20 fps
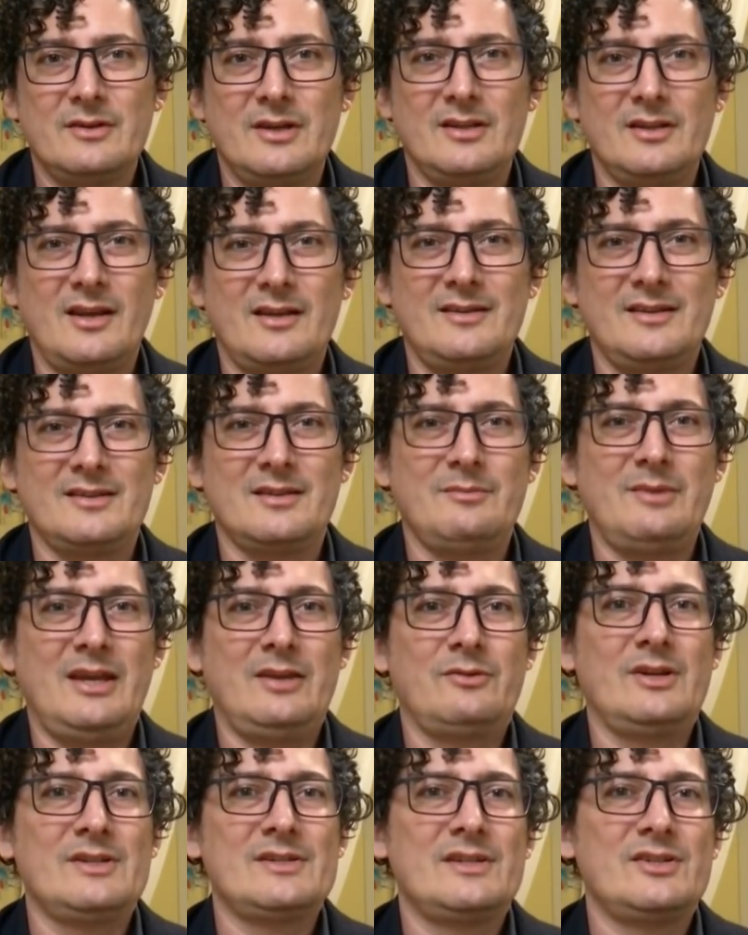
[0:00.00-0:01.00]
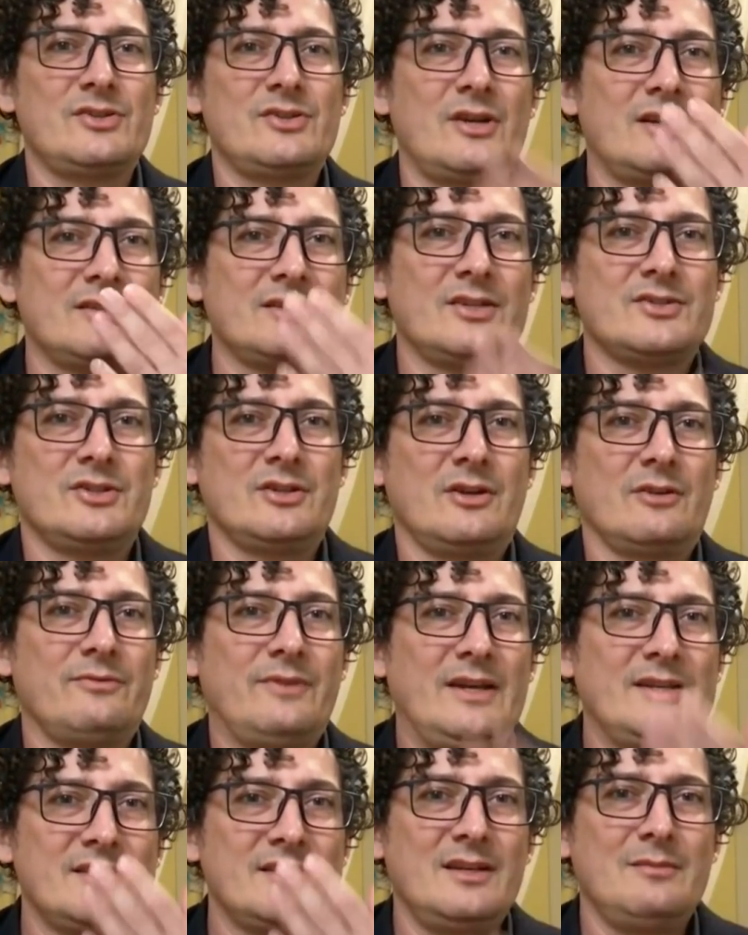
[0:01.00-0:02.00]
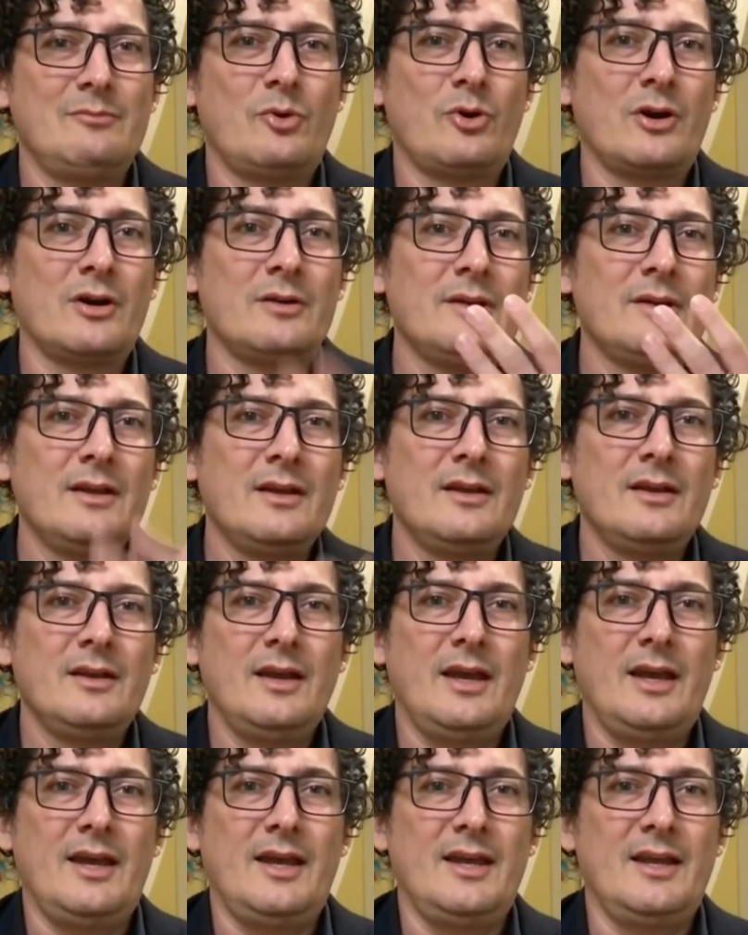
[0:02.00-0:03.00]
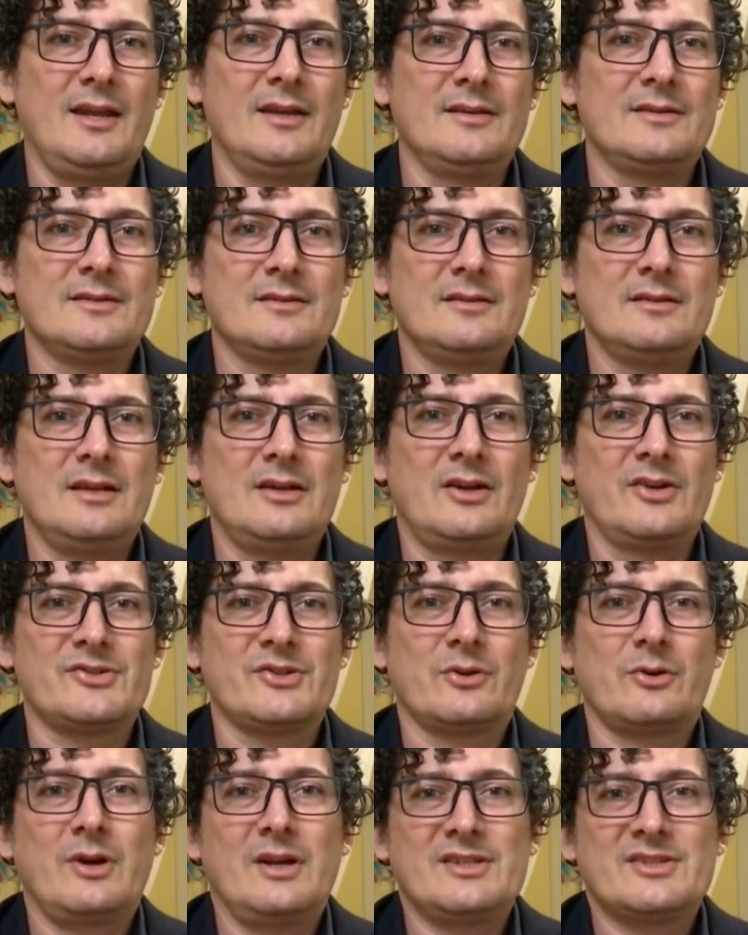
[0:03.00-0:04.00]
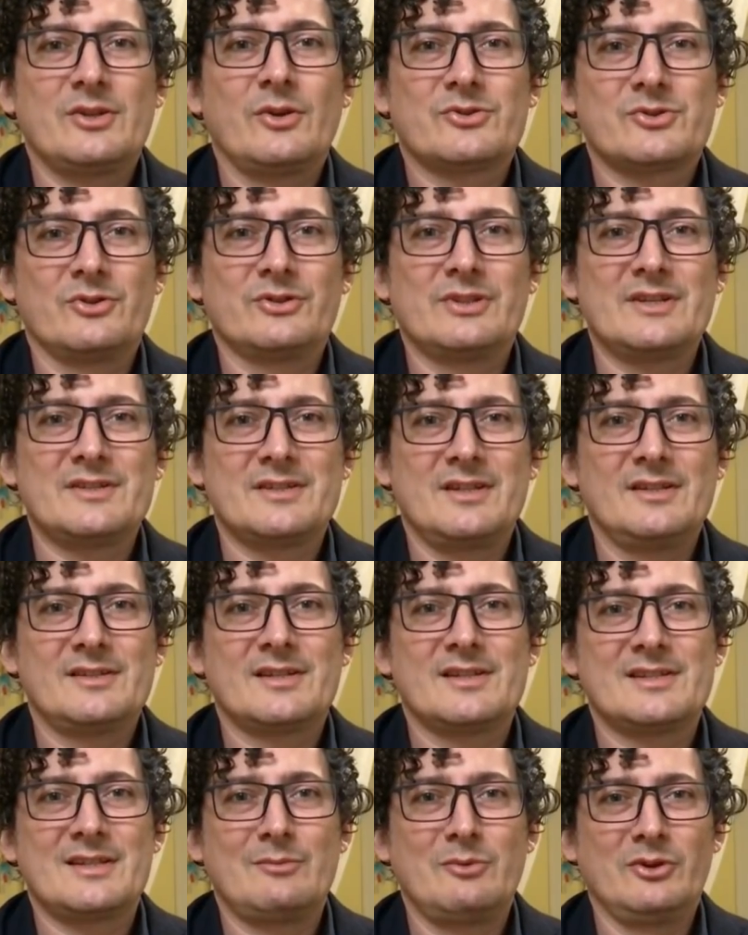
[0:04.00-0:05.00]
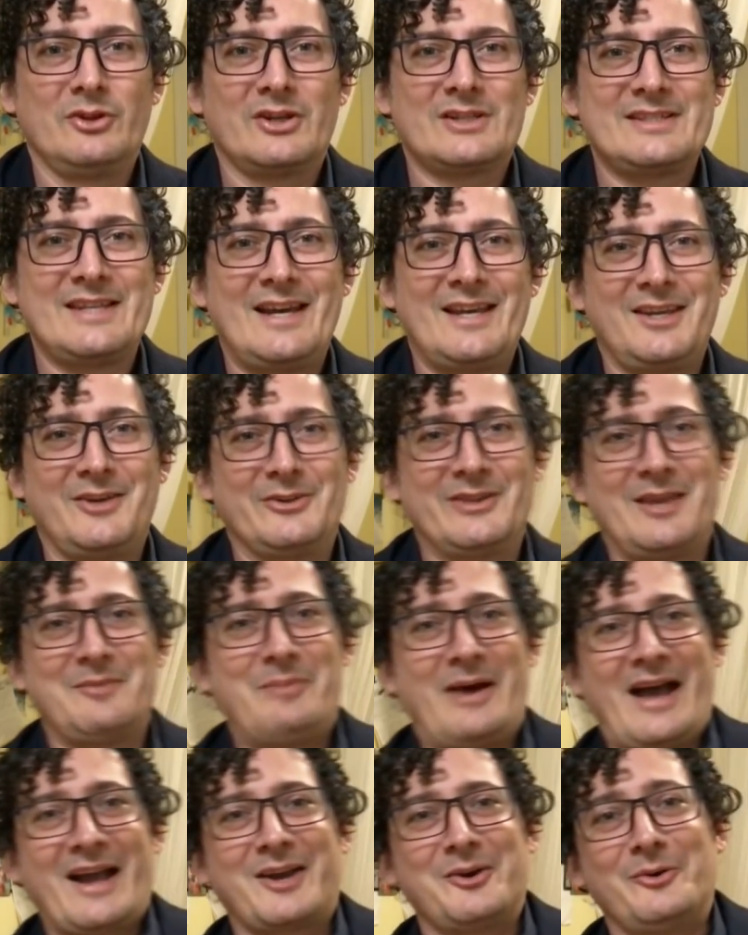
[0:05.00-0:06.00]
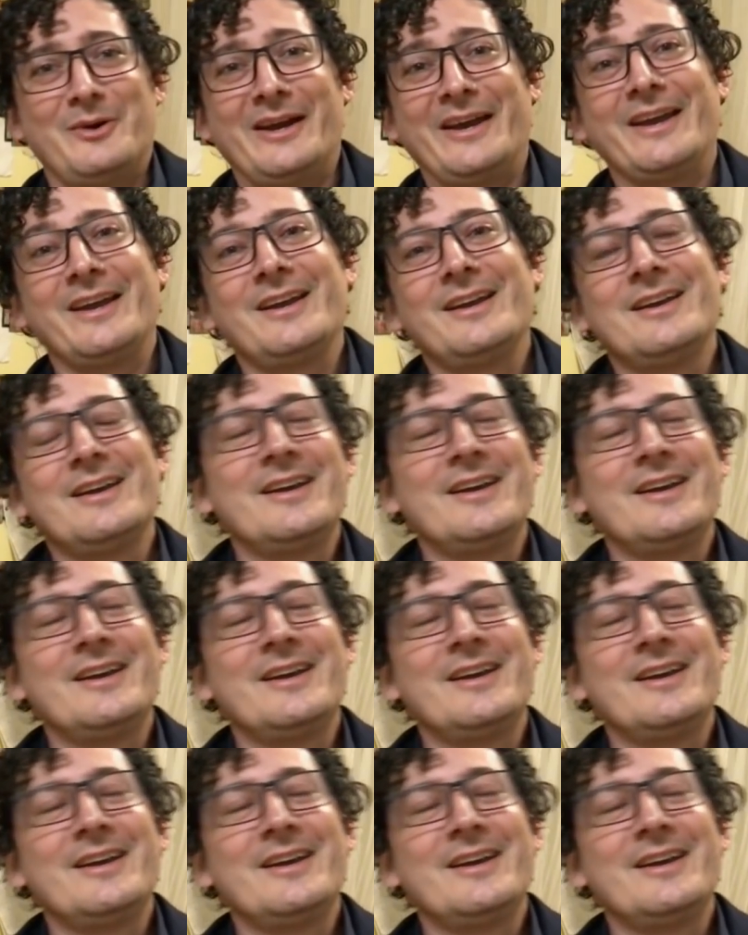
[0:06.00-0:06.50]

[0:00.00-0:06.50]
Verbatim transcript: And I think the main reason is you're not touching your face anymore, and it also creates social distance because someone looks at you and they back away.